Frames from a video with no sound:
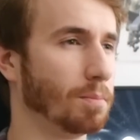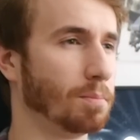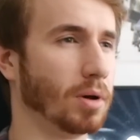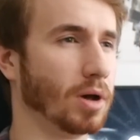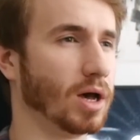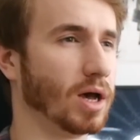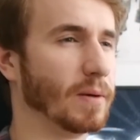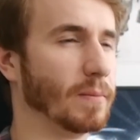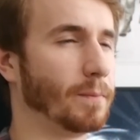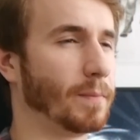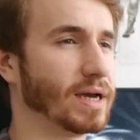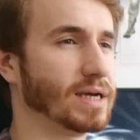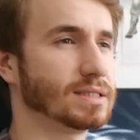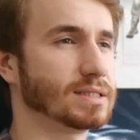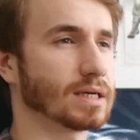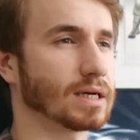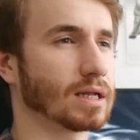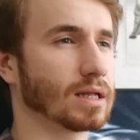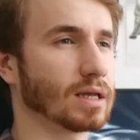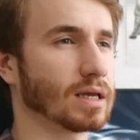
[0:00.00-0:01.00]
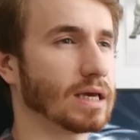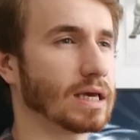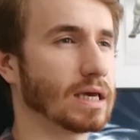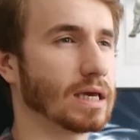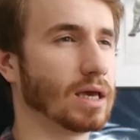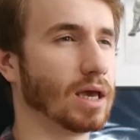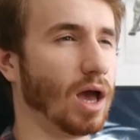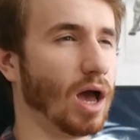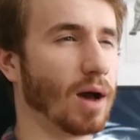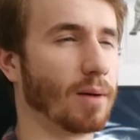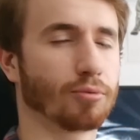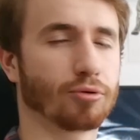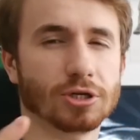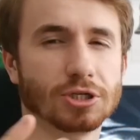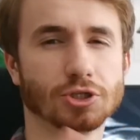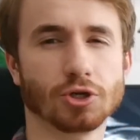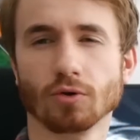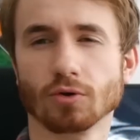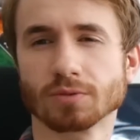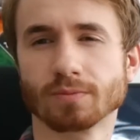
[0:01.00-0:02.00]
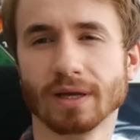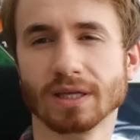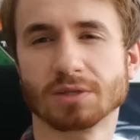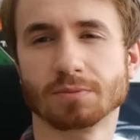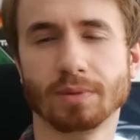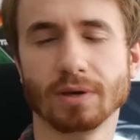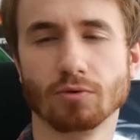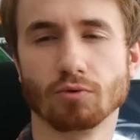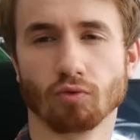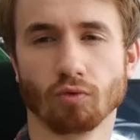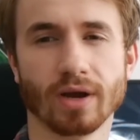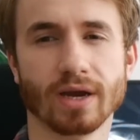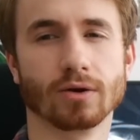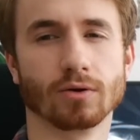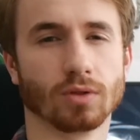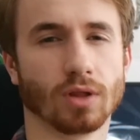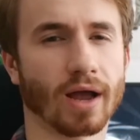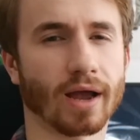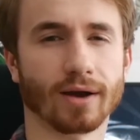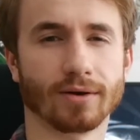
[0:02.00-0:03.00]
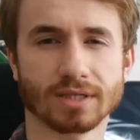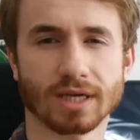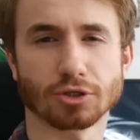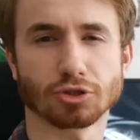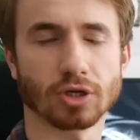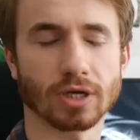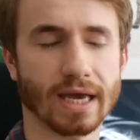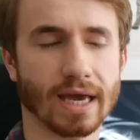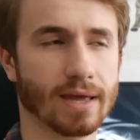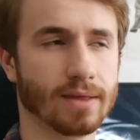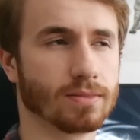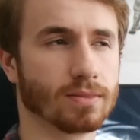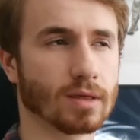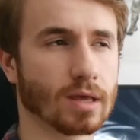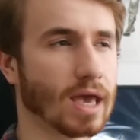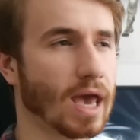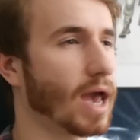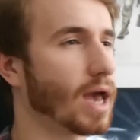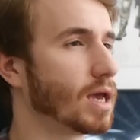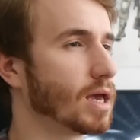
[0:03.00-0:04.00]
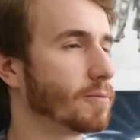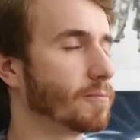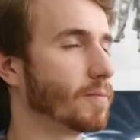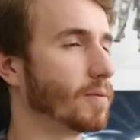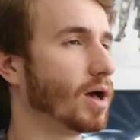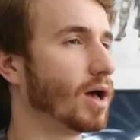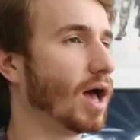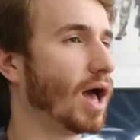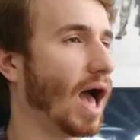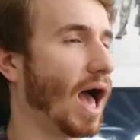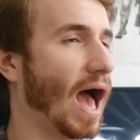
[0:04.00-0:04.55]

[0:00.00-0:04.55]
But basically, I'm pretty sure it was meant to be real, like I was actually in the game,